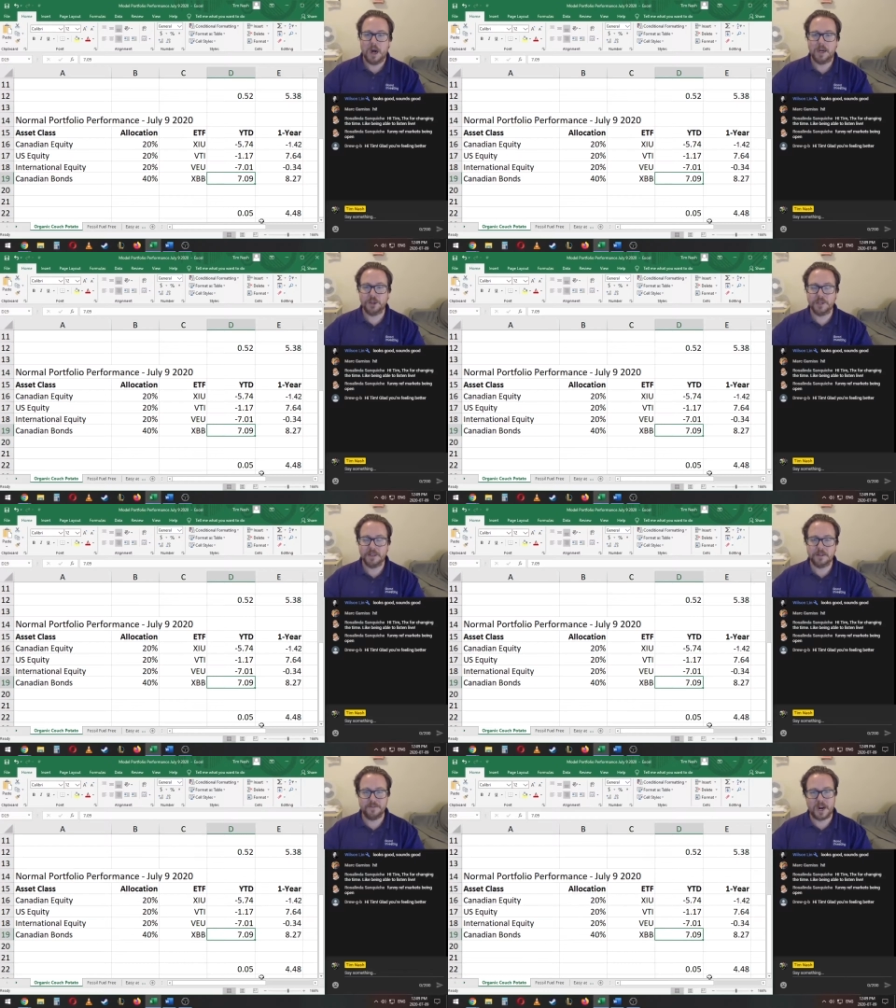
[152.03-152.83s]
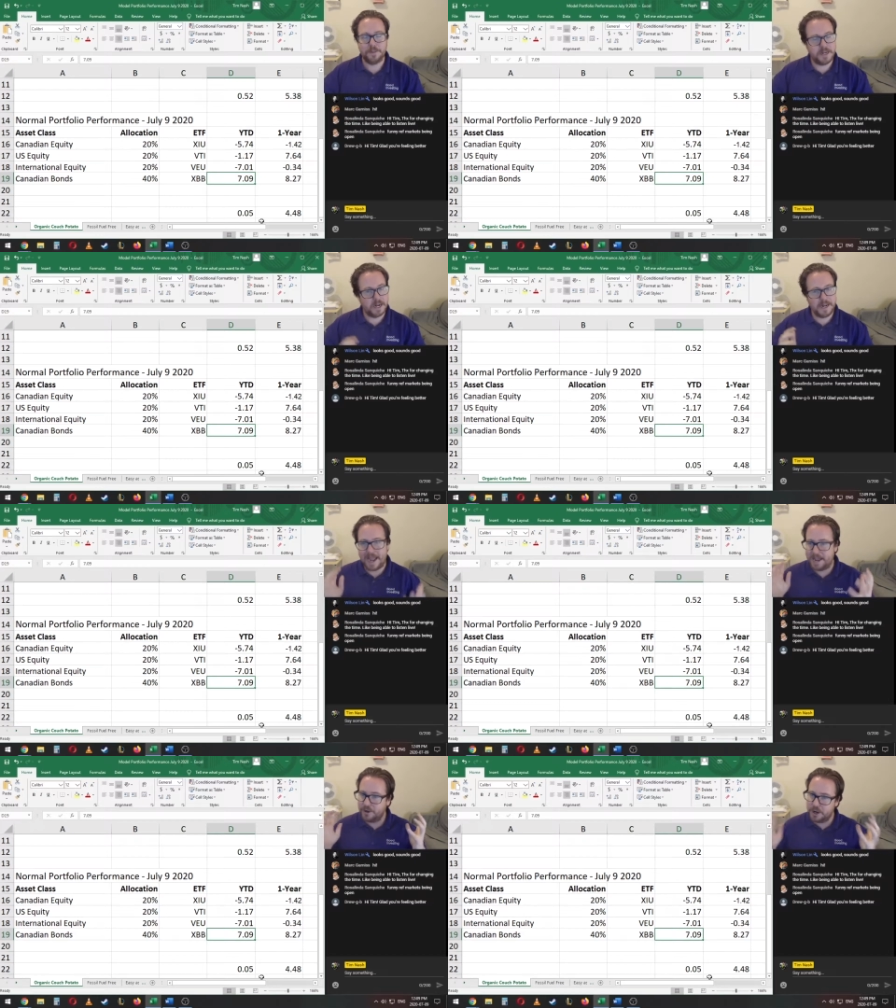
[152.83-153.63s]
during this environment.
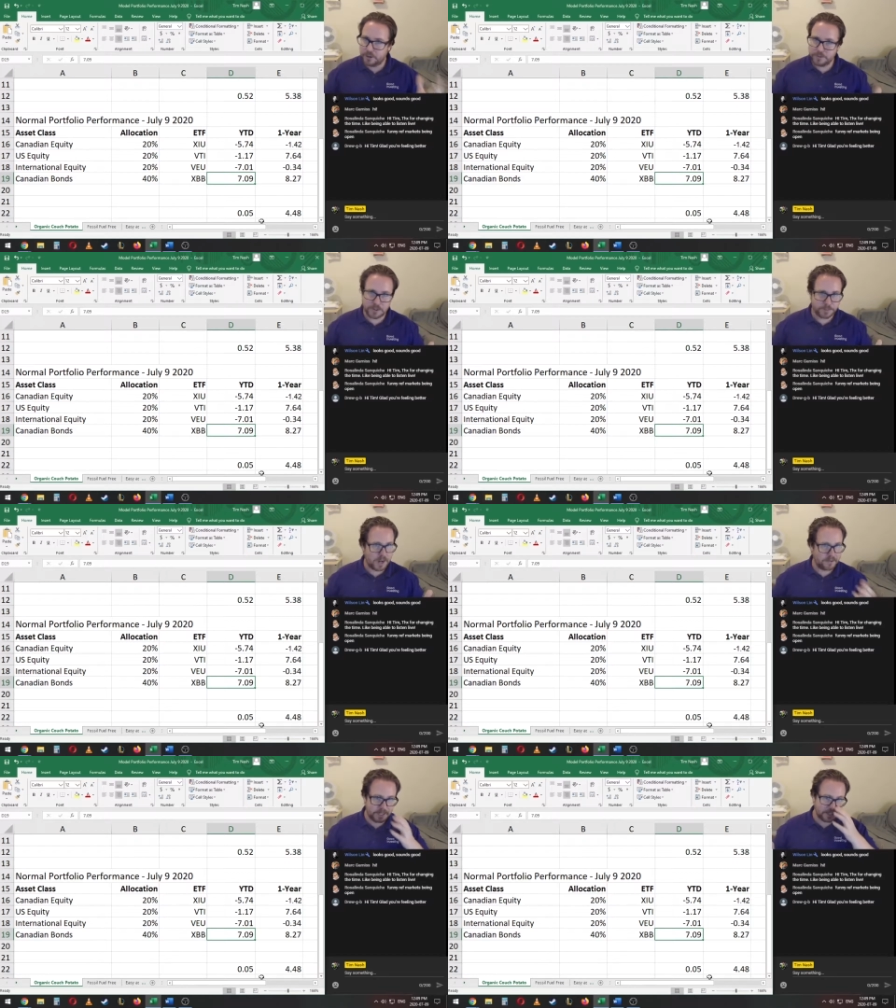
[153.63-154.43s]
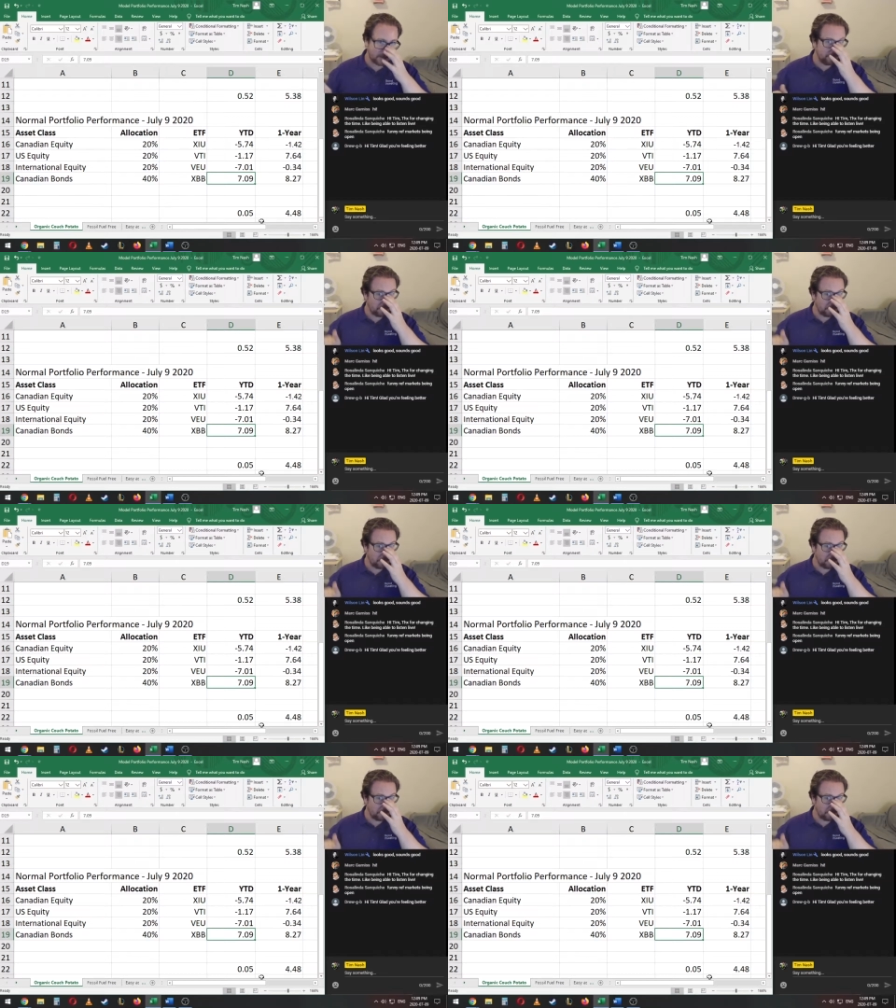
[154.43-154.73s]
Again, no surprise here.